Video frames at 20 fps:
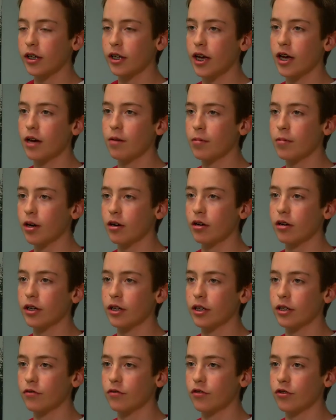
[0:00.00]
Camp Aaron
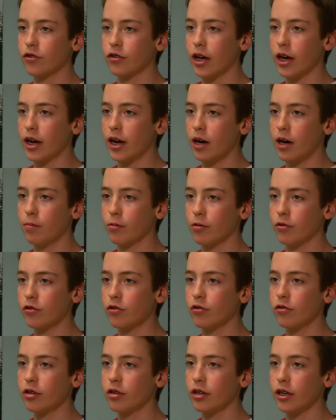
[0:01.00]
gives you that
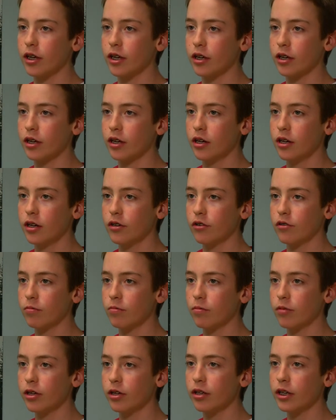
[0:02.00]
opportunity to
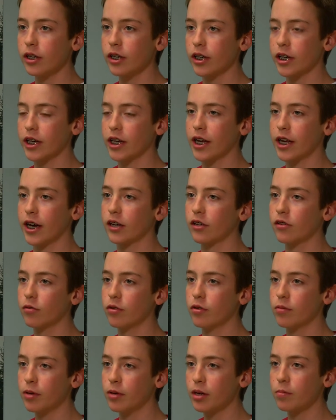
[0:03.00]
really connect with
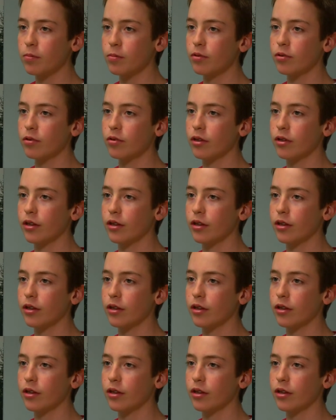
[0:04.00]
people